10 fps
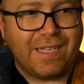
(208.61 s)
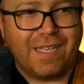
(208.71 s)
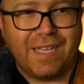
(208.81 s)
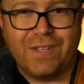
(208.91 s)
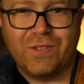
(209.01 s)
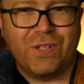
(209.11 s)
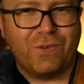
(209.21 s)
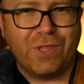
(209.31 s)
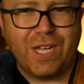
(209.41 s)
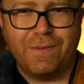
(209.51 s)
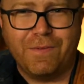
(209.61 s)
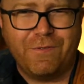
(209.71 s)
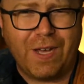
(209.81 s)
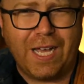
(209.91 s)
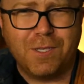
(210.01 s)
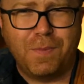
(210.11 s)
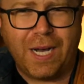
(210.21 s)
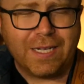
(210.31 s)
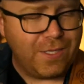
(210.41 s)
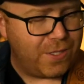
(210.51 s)
is don't think of them as
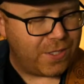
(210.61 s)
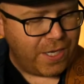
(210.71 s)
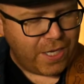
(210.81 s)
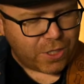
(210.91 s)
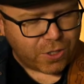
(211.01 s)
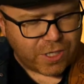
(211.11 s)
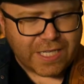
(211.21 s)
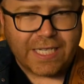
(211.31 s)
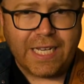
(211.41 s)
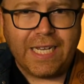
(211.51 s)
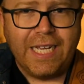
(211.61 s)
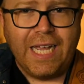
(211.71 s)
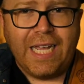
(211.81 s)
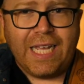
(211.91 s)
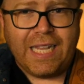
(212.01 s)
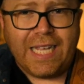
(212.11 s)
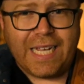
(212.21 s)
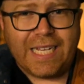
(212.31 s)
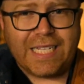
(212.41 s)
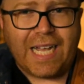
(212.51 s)
boxes. Learn to see the
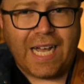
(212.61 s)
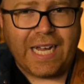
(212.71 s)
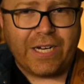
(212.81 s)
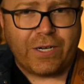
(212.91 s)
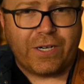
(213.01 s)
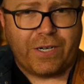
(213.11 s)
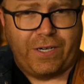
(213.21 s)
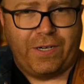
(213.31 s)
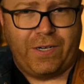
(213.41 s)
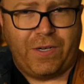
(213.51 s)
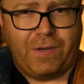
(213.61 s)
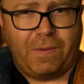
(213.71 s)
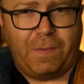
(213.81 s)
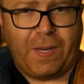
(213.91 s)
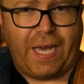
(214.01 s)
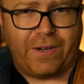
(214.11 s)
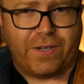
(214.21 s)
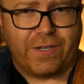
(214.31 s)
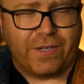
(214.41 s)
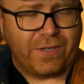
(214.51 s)
entire
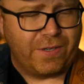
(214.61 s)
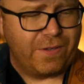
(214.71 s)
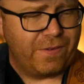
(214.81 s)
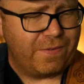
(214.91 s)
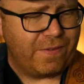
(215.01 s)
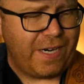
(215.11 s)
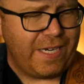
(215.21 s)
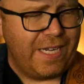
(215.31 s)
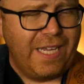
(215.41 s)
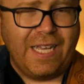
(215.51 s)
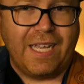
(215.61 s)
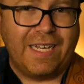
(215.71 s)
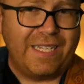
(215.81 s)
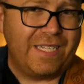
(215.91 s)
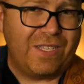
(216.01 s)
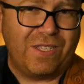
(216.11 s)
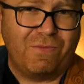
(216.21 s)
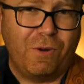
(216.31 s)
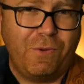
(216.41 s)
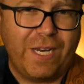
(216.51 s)
pattern, right? And
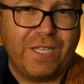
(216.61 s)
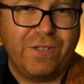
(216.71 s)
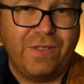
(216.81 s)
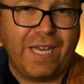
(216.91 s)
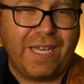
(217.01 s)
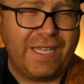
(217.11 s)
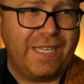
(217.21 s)
one way to do that